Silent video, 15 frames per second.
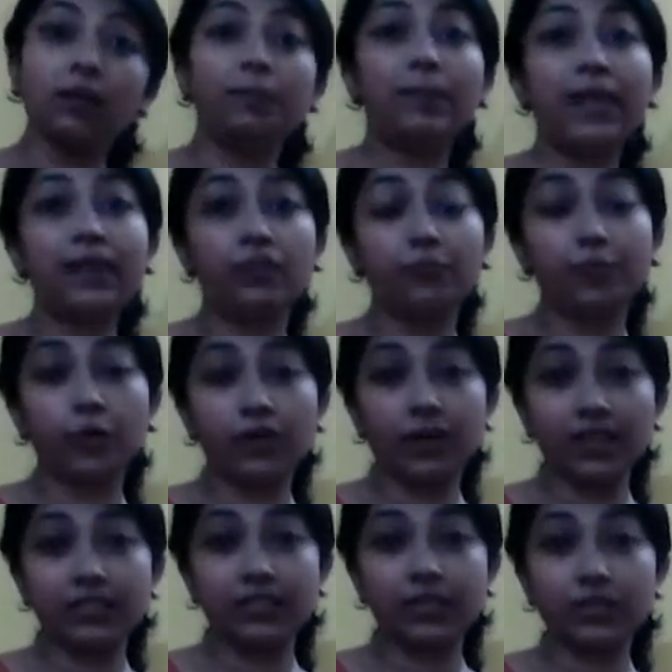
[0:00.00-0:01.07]
plane of
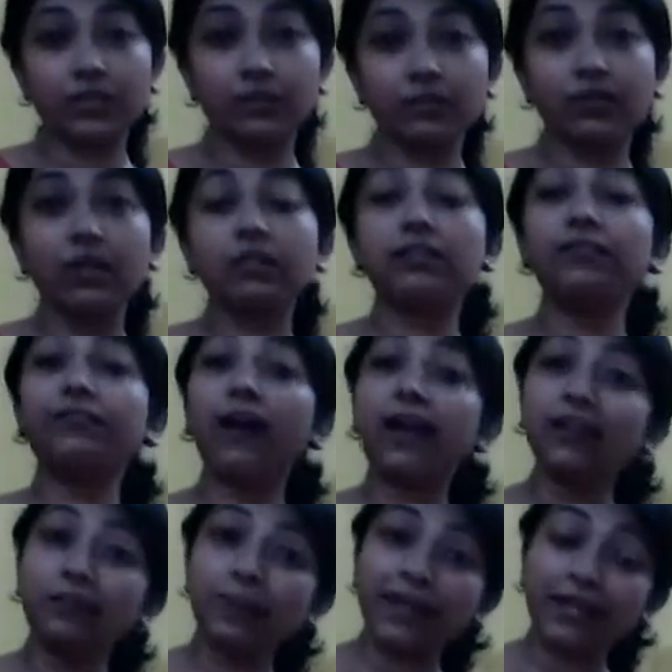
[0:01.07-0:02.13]
polarization,
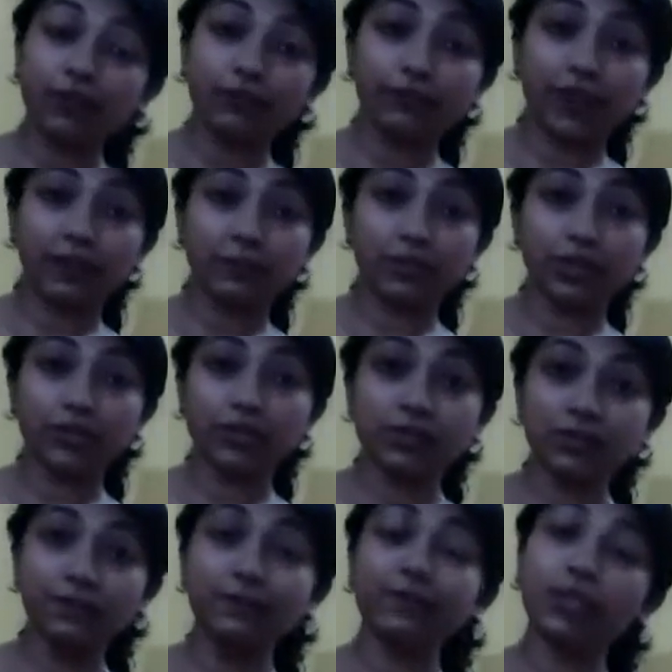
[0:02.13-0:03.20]
define plane of vibration.